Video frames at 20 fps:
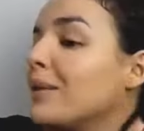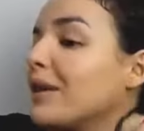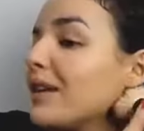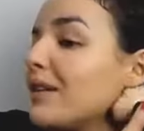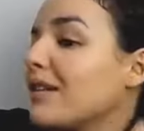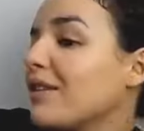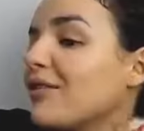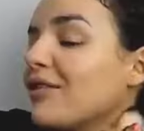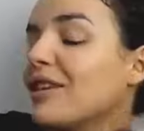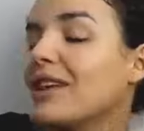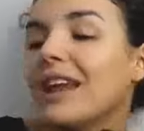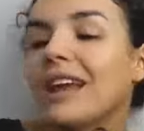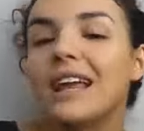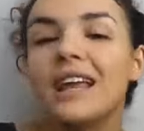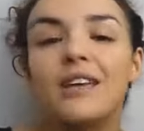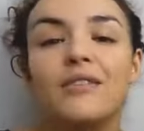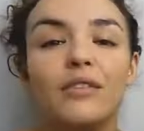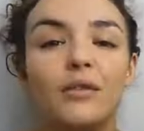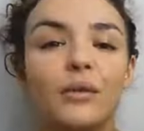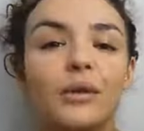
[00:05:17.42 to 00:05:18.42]
because I feel
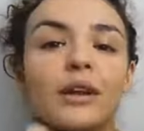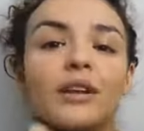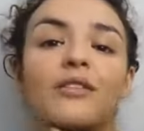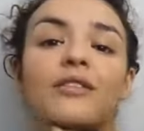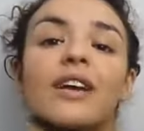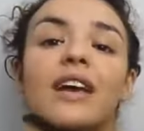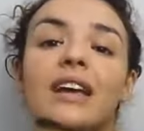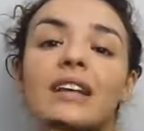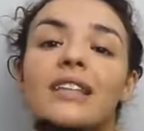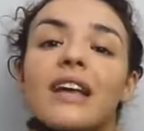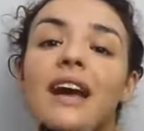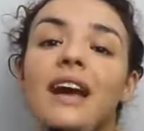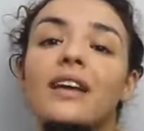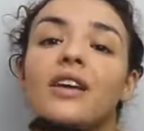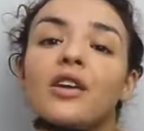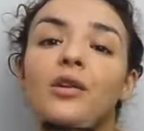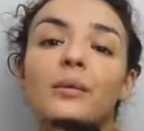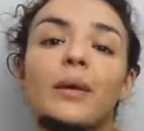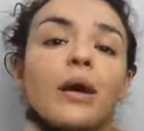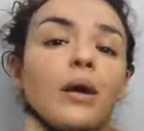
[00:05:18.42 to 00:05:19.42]
like even when I fake
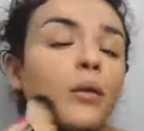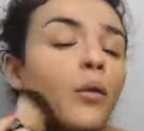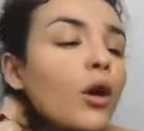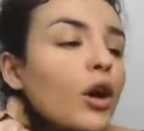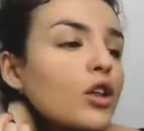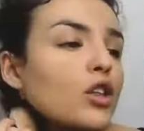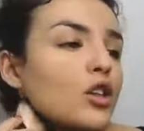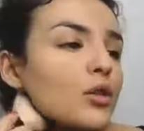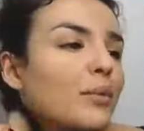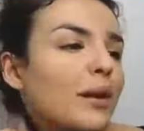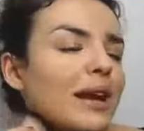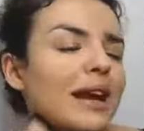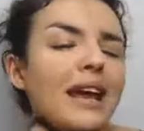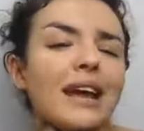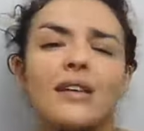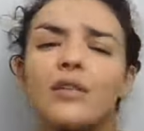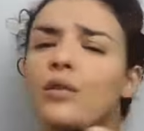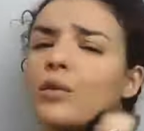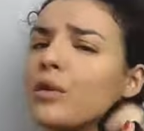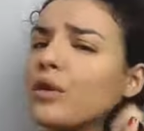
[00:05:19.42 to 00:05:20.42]
tan, and no matter what I do, my
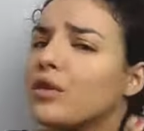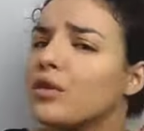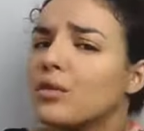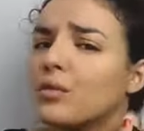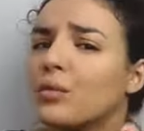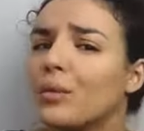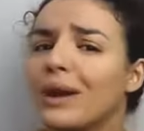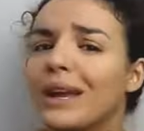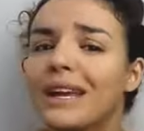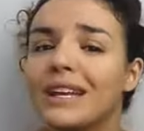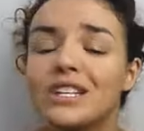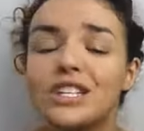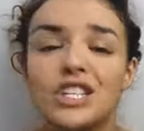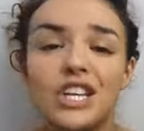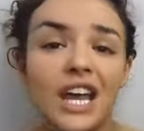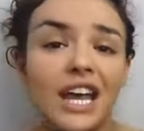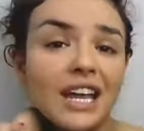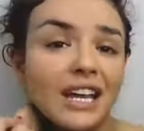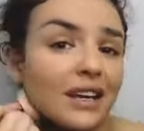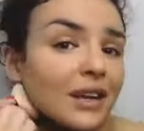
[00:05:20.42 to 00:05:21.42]
neck's always a weird
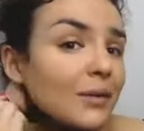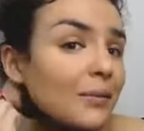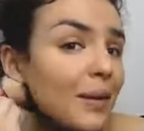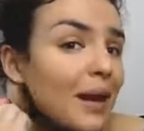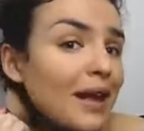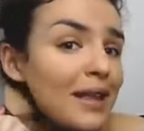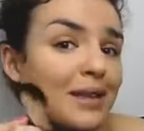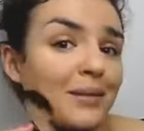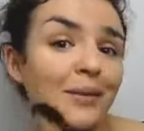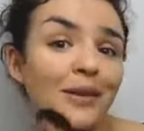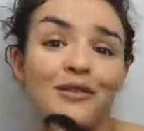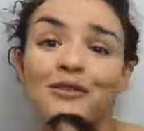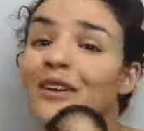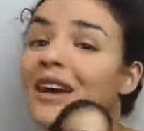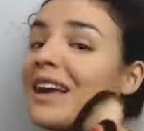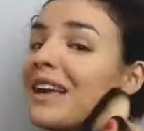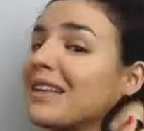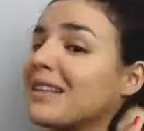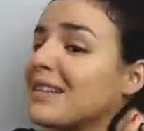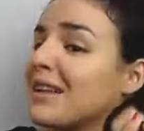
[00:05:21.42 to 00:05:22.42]
shade compared to my
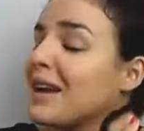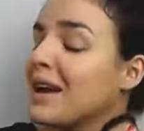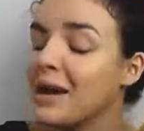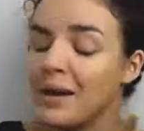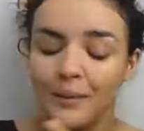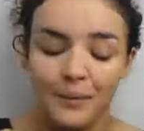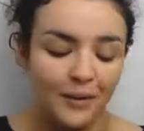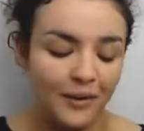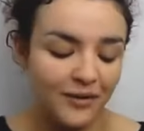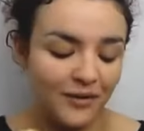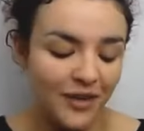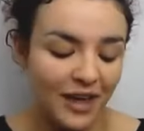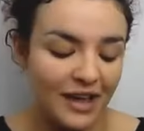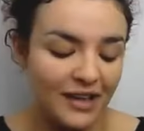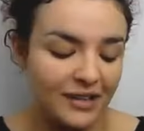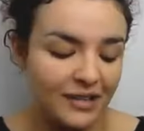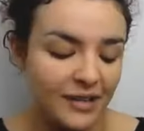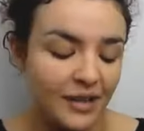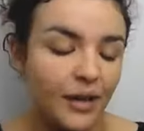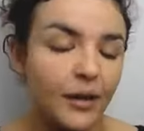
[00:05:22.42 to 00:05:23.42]
face. My
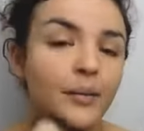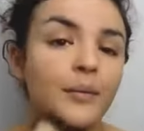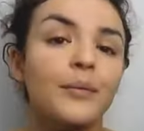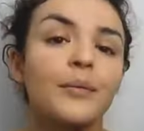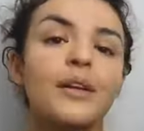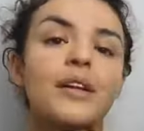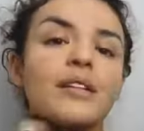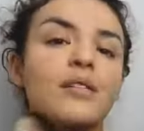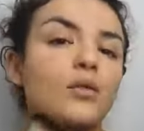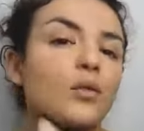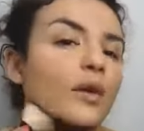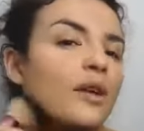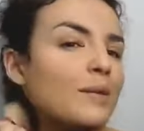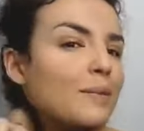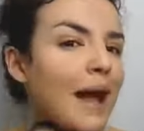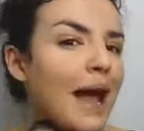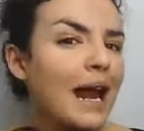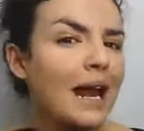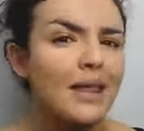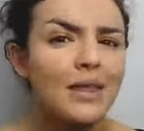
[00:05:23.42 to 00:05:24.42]
face is
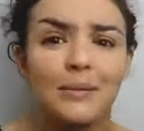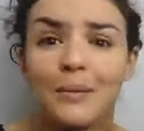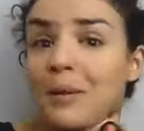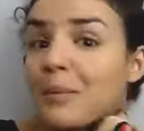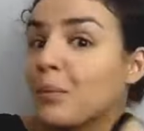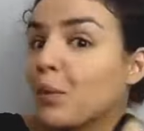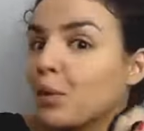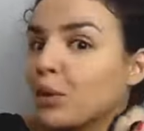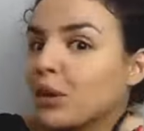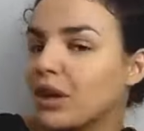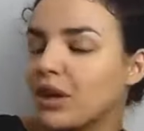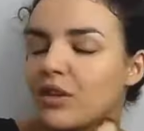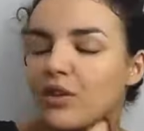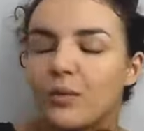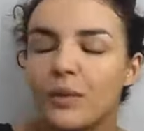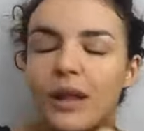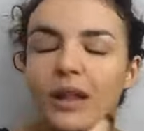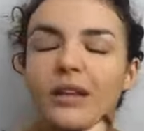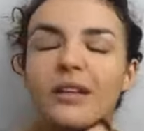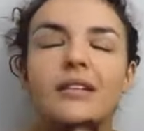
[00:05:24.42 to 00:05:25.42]
always paler than my body
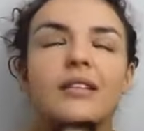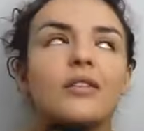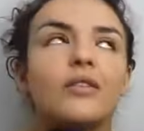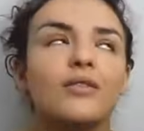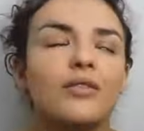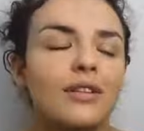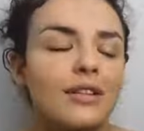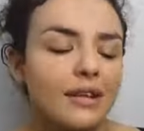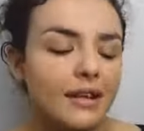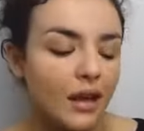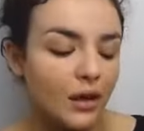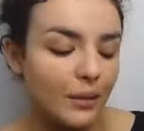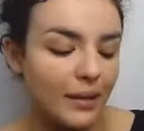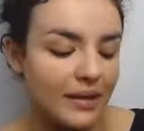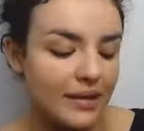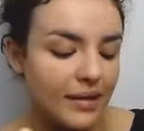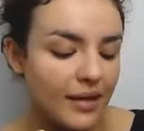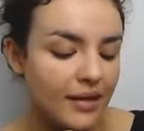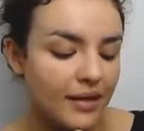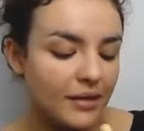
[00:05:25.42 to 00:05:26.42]
as well, because obviously I
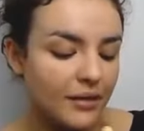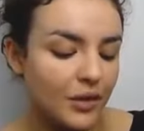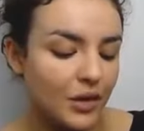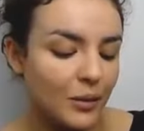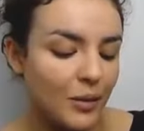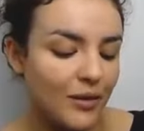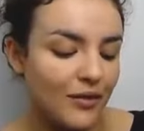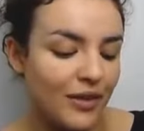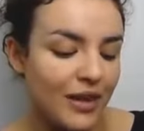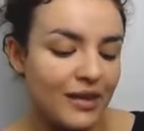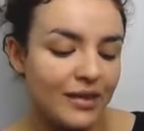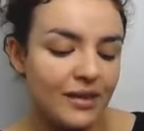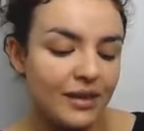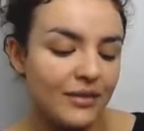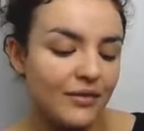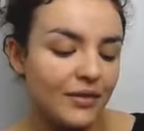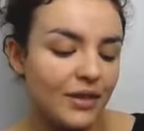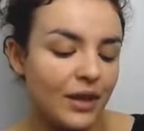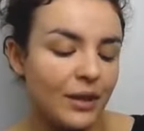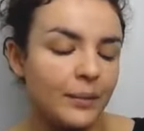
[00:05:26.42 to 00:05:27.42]
wear sunscreen on my face
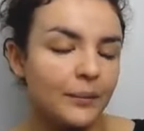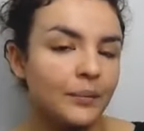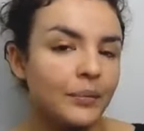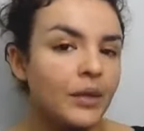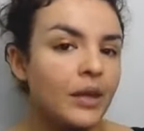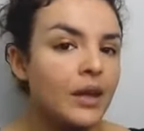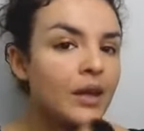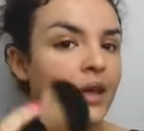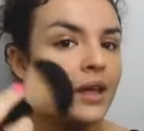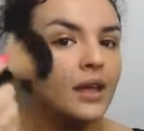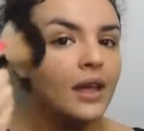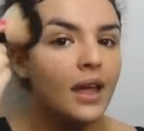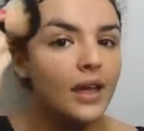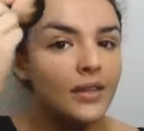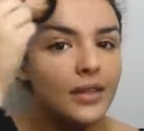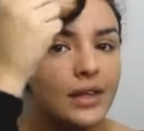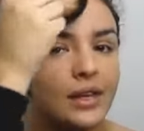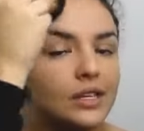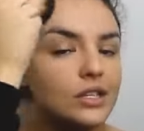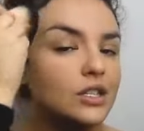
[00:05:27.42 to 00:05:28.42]
and everything.
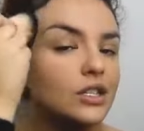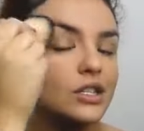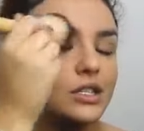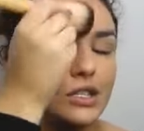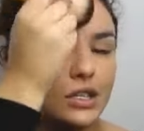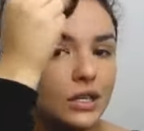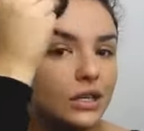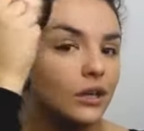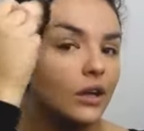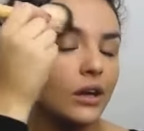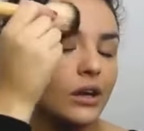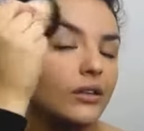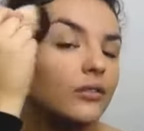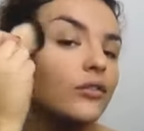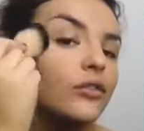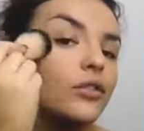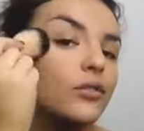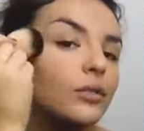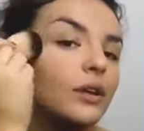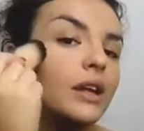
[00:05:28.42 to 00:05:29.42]
And then just in a kind
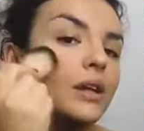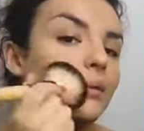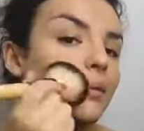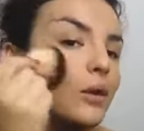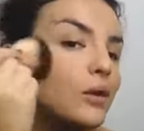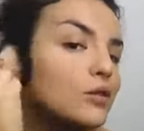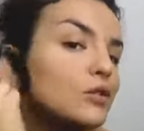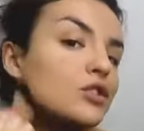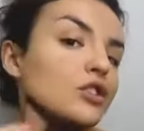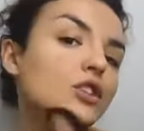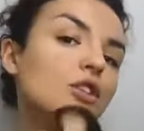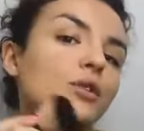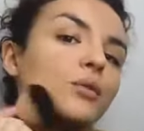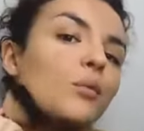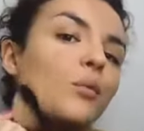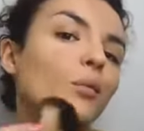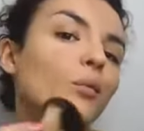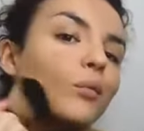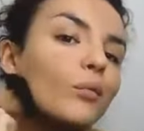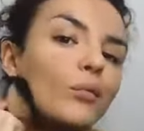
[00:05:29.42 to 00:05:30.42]
of 3
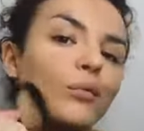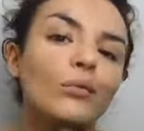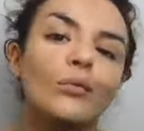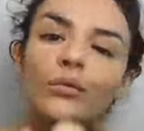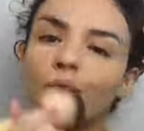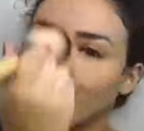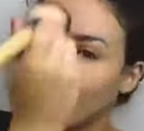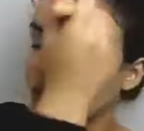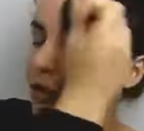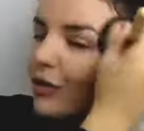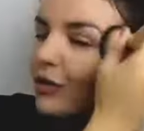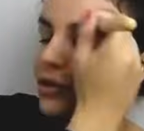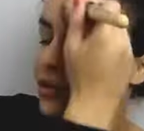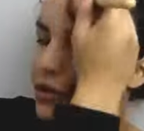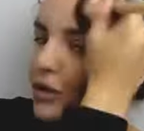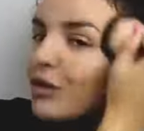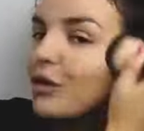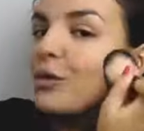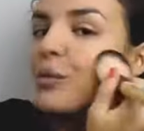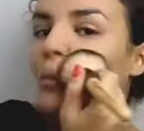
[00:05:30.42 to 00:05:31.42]
motion
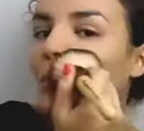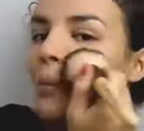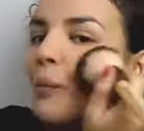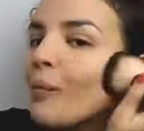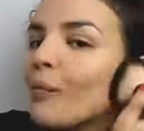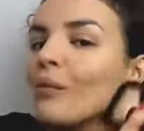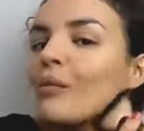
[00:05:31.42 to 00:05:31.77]
onto